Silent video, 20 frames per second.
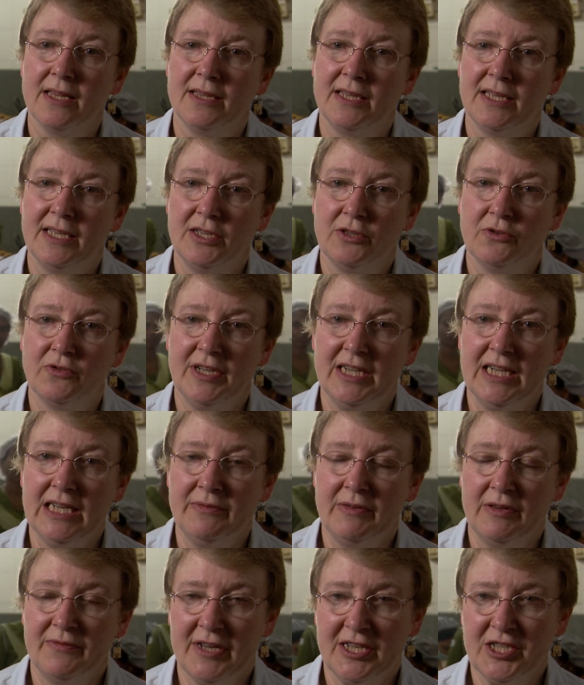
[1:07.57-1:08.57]
The green
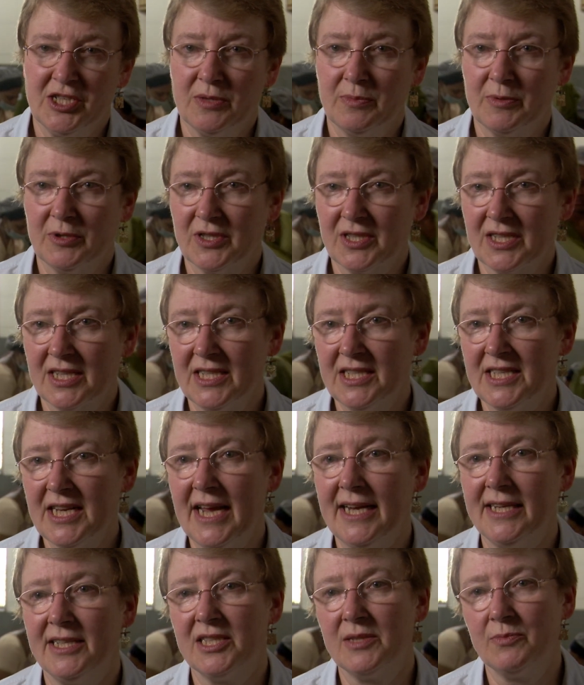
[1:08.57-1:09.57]
leafy vegetables
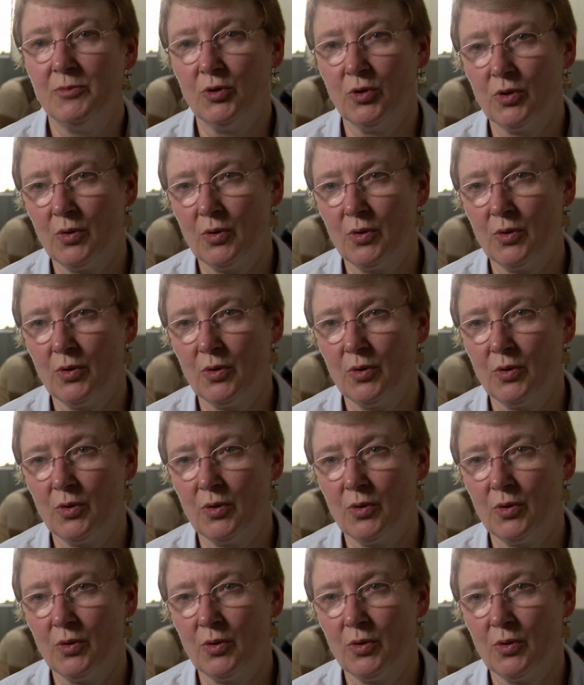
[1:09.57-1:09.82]
contain small